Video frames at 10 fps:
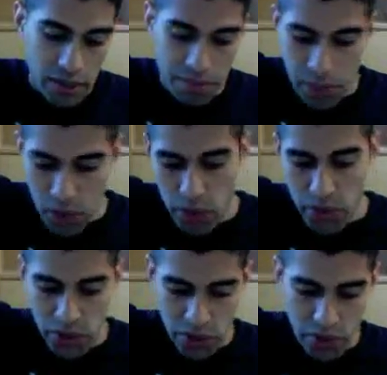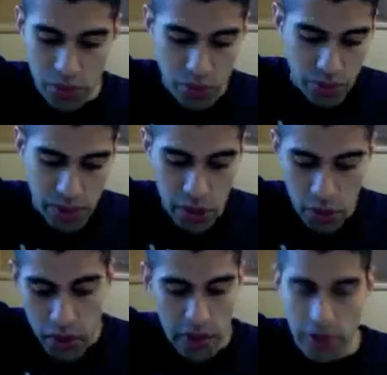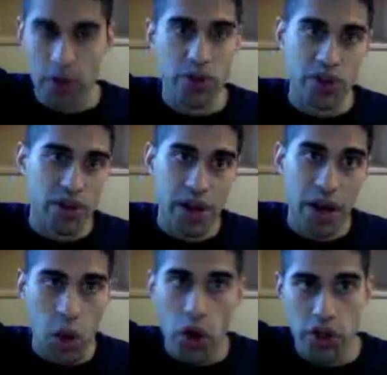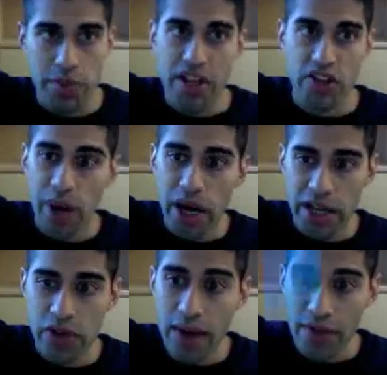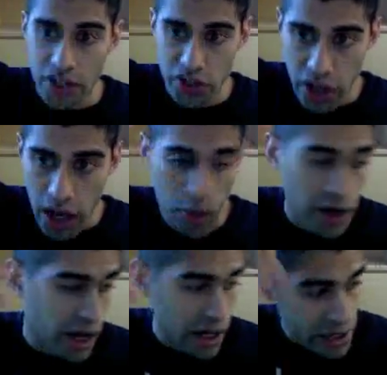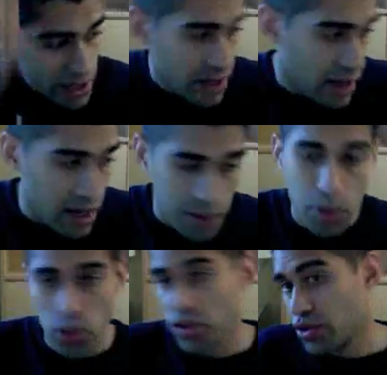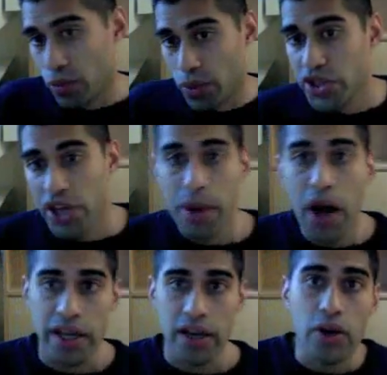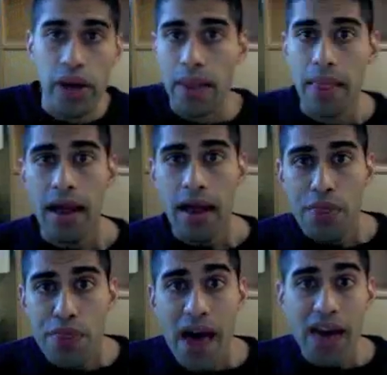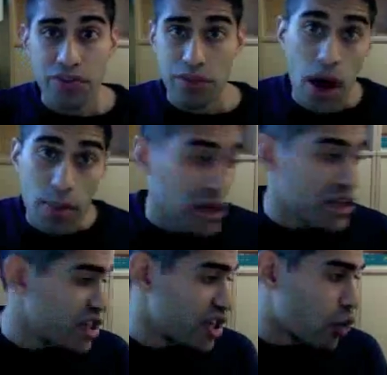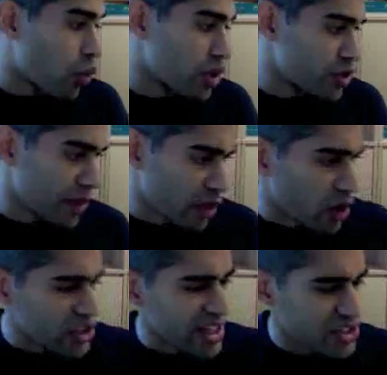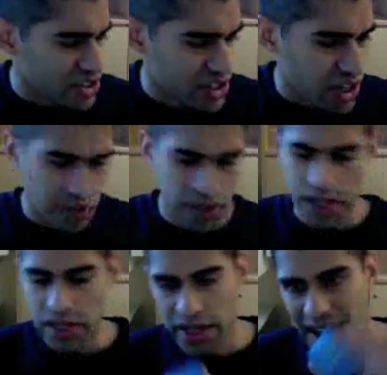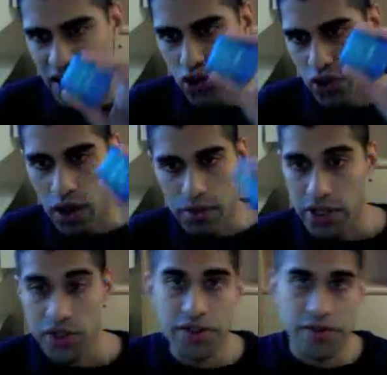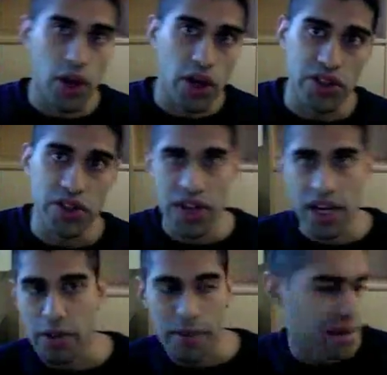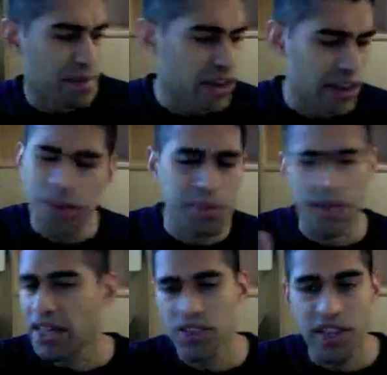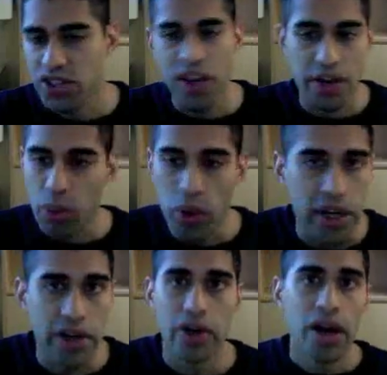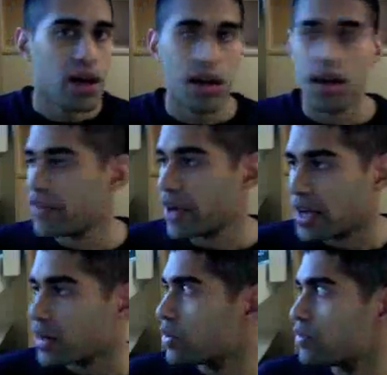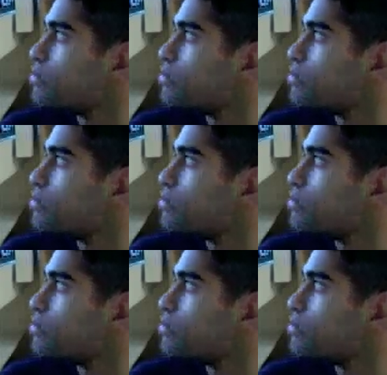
close to, Earth, close to a large massive body, gravity is going to operate on it and pull it towards that body. Okay, that operates in accordance with laws. I guess it's not really a natural object since floss is kind of a man-made thing, but that's not important here. If I could have